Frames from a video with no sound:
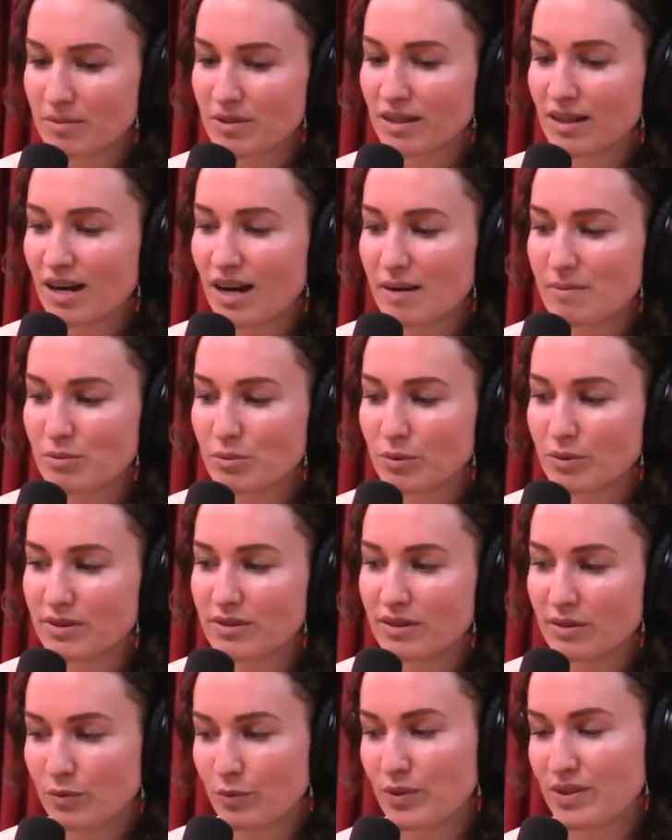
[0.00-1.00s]
the cops would
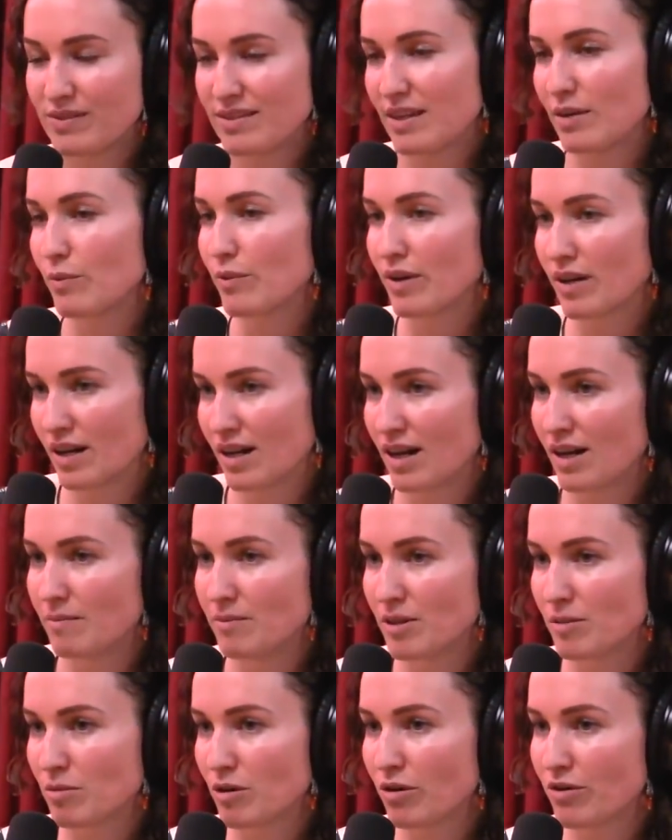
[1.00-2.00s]
uh, we'd say we're going to come
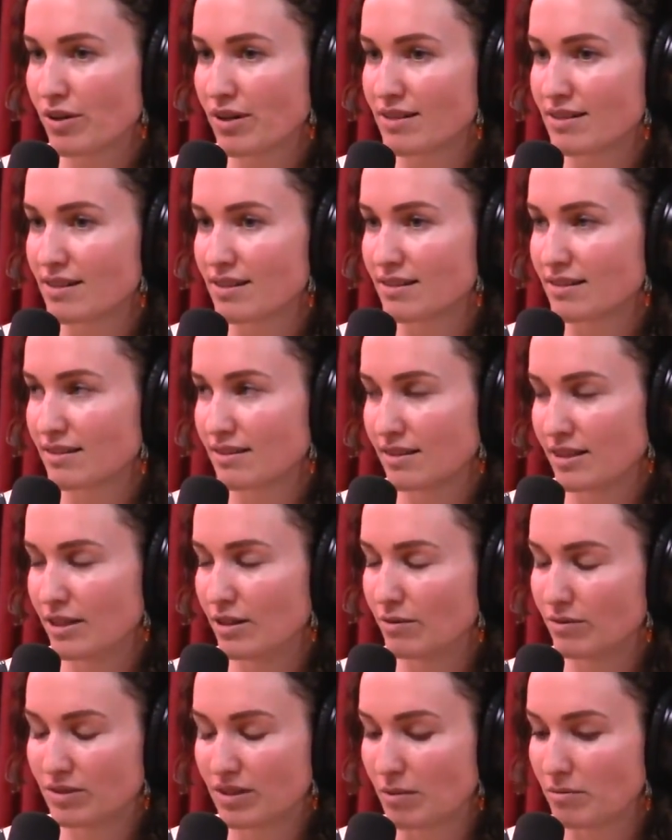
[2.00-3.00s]
to protest this, you
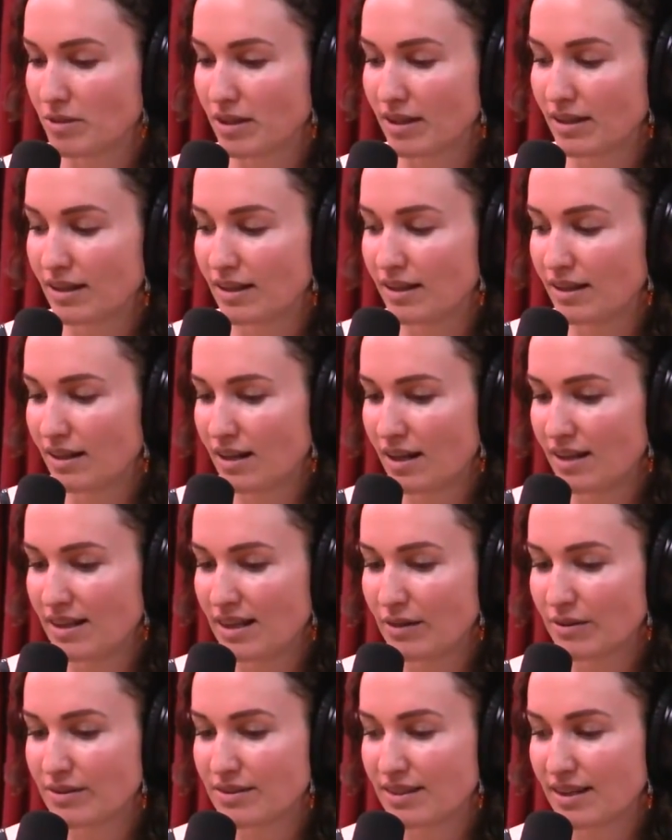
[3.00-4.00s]
know, something, and and
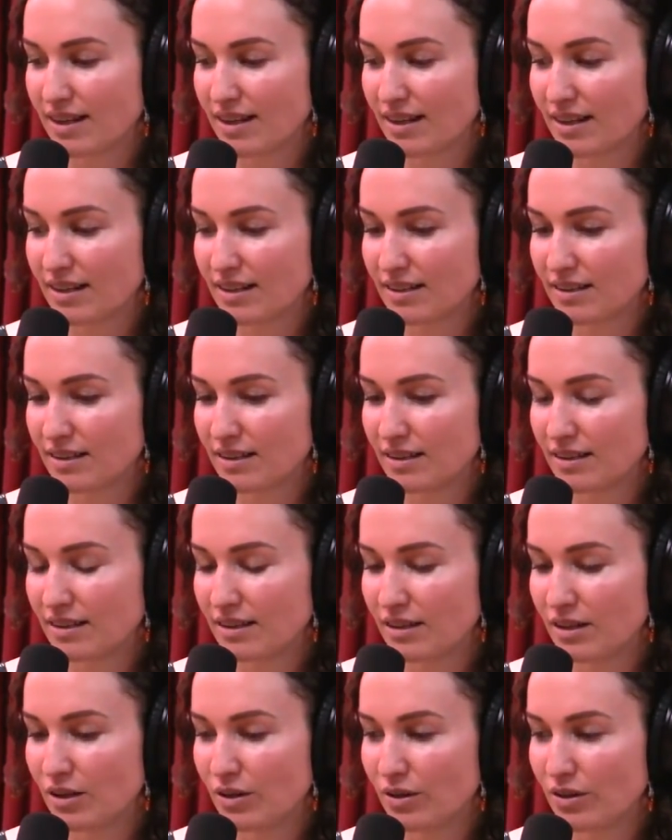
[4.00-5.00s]
they would say,
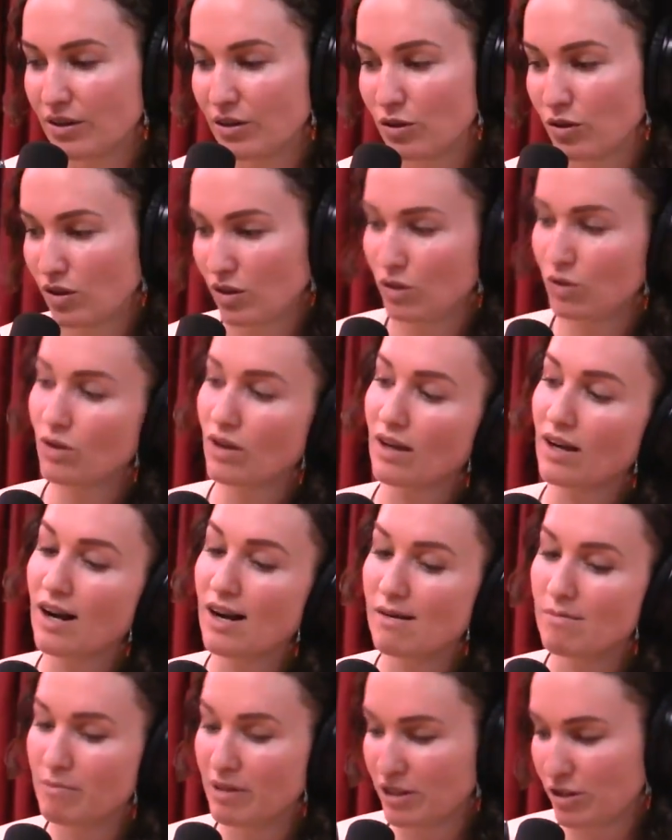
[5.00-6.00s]
you know, you can
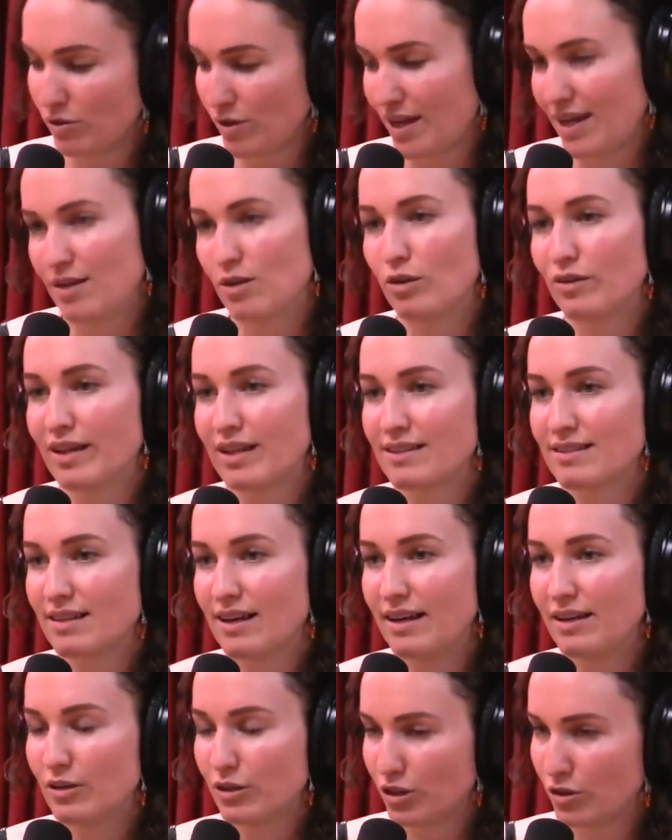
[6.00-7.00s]
come, but you can't hold that
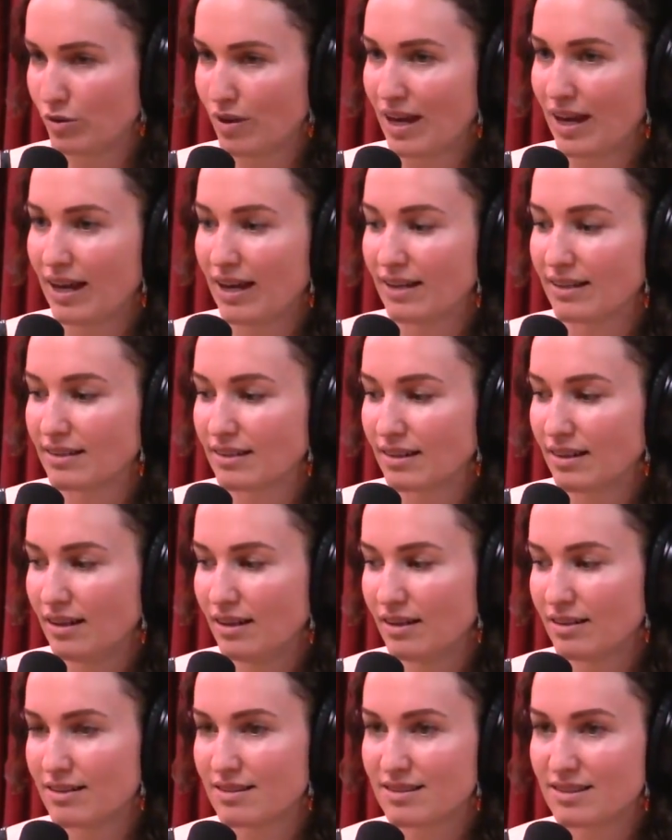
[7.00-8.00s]
sign, or you can't.
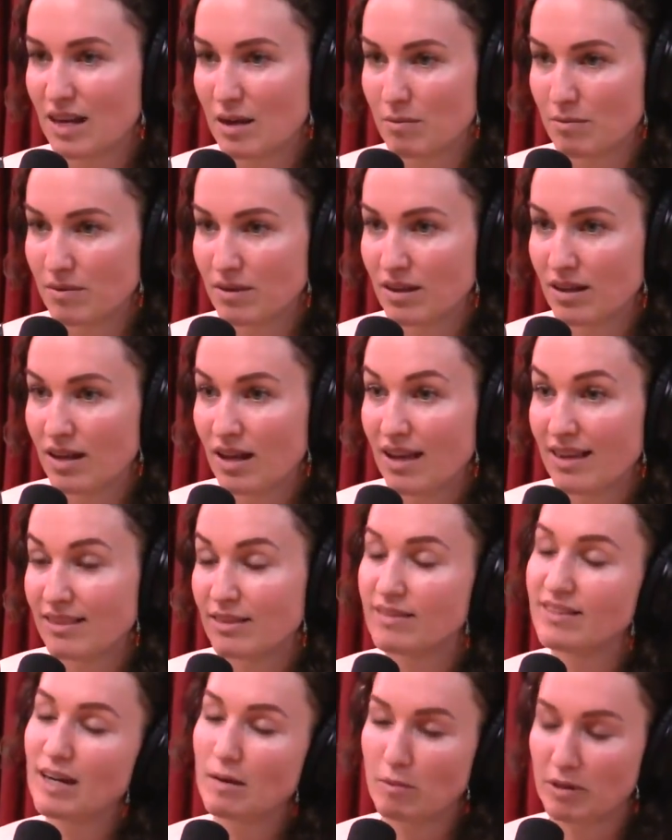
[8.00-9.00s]
They would step, tell you
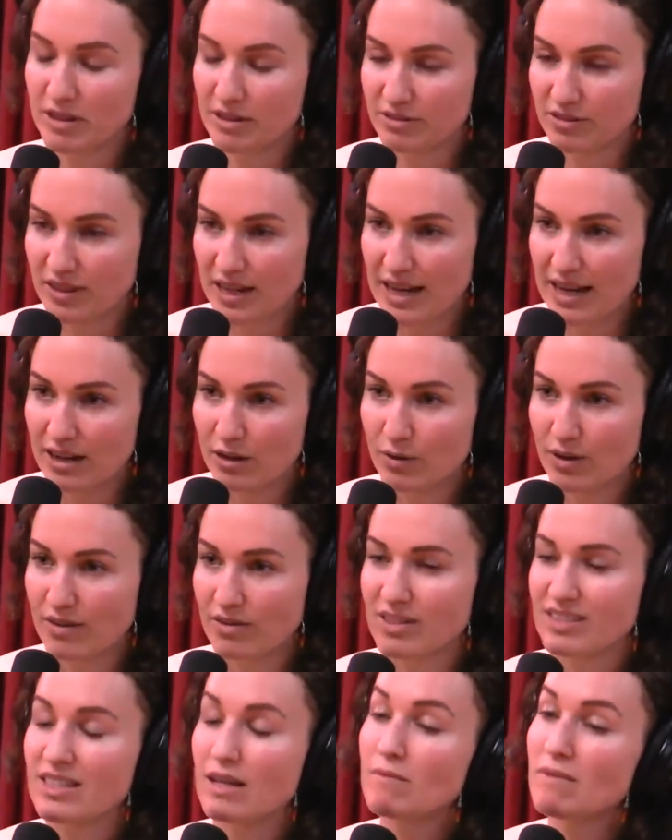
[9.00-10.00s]
step on the flag or
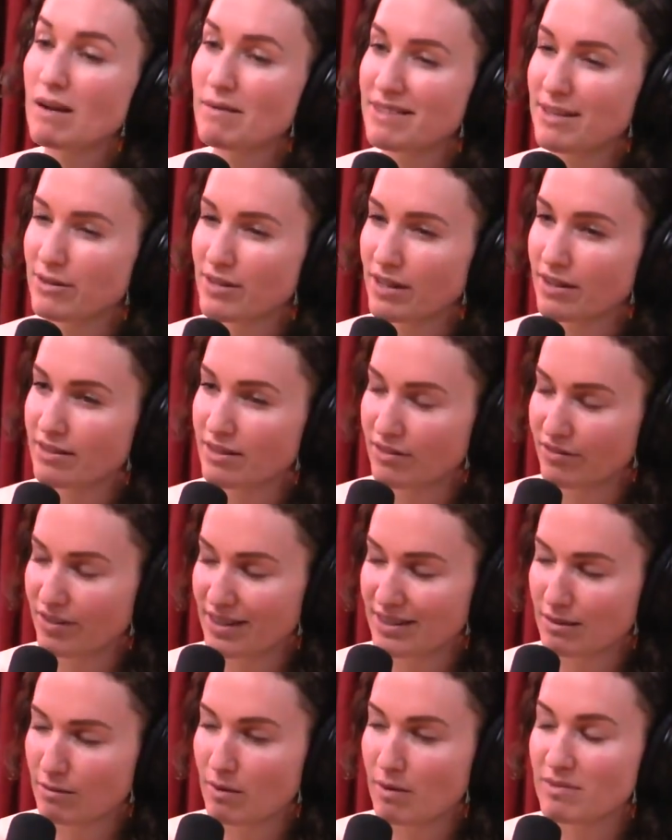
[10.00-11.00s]
whatever. Sometimes they would tell us in
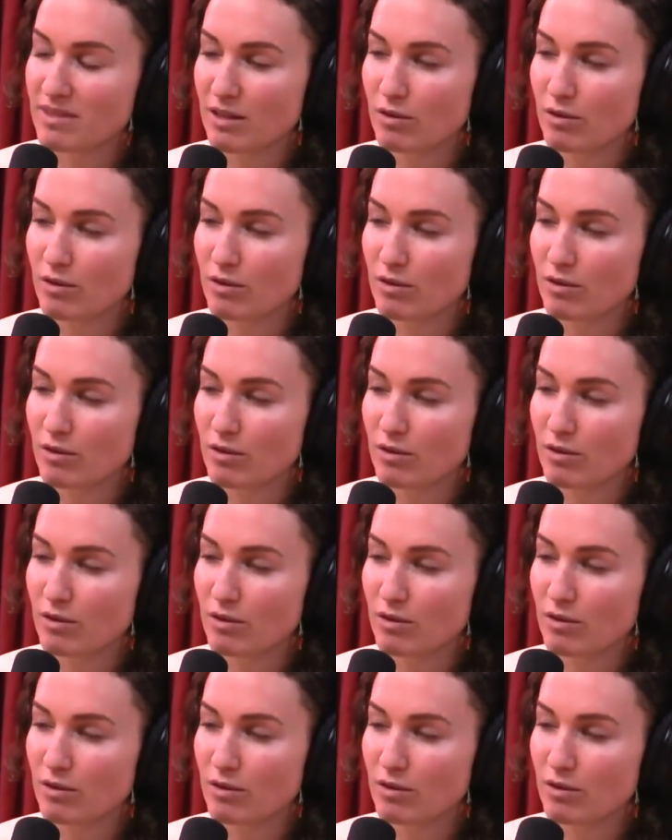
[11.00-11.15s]
advance. Sometimes they